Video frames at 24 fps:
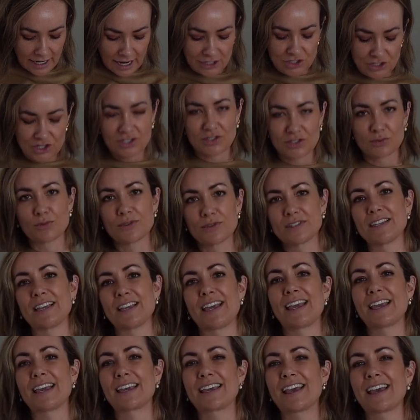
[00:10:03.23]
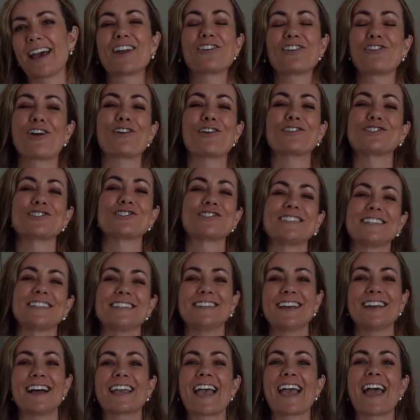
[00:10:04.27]
I just was like, I don't know, it just
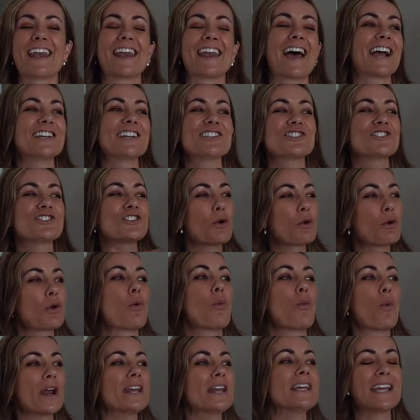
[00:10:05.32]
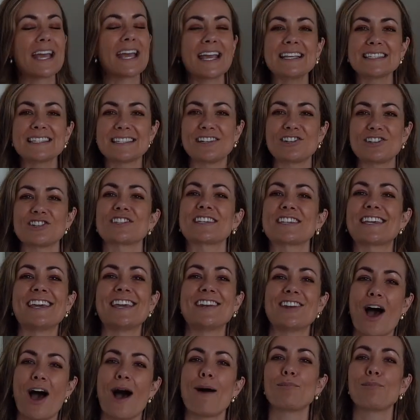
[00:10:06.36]
didn't, again, I just don't know what it is. I just
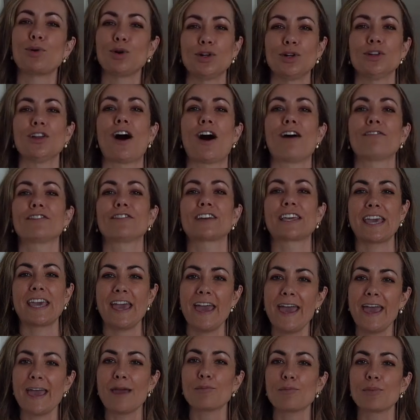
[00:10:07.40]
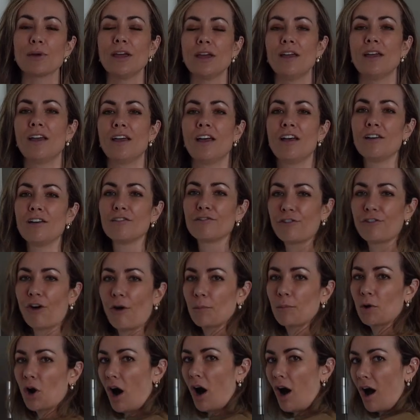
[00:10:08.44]
cannot pull off a cape
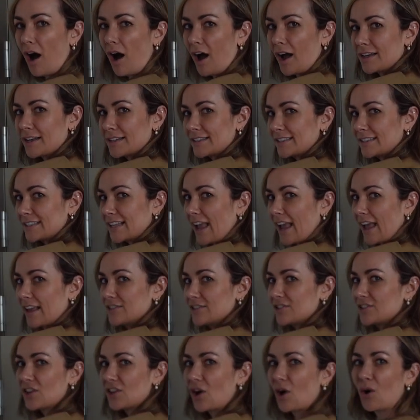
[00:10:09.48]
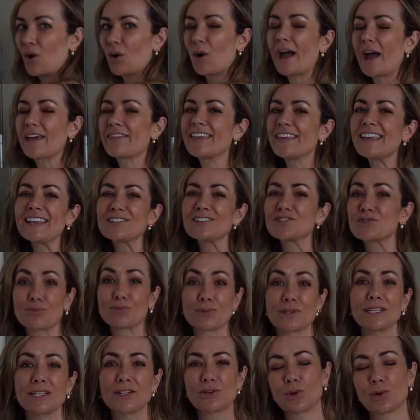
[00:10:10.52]
from COS. And so I think it's
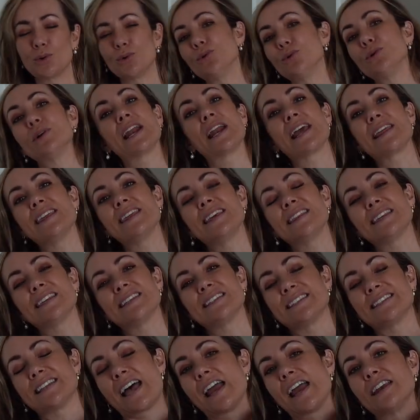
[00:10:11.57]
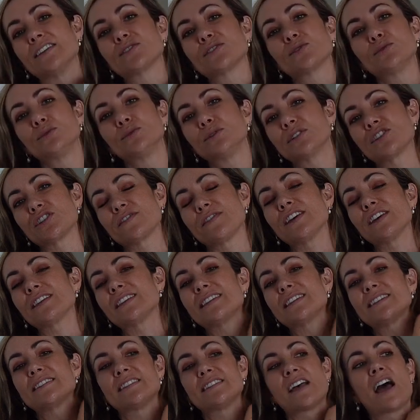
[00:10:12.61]
really cool, and I think the design is cool. I just felt like
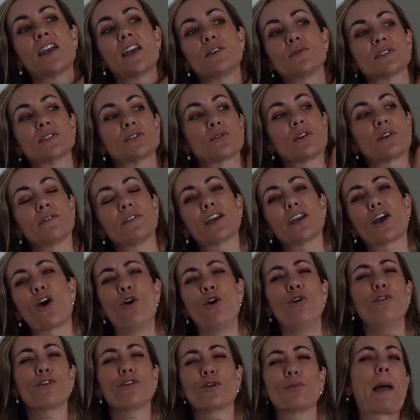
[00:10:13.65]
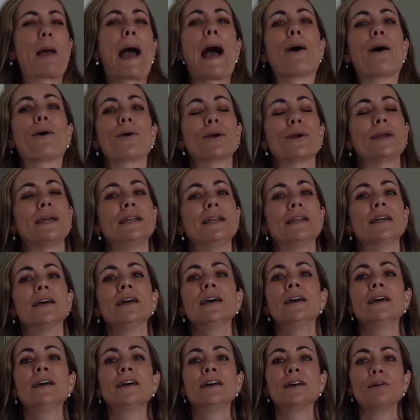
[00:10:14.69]
the design was sort of like overpowering
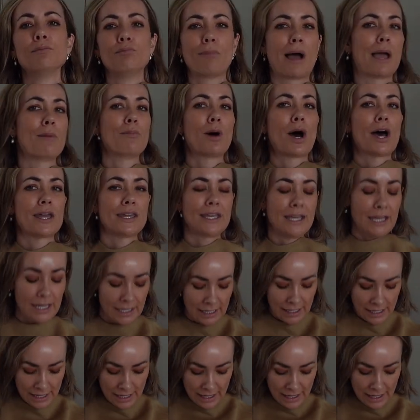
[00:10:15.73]
my body.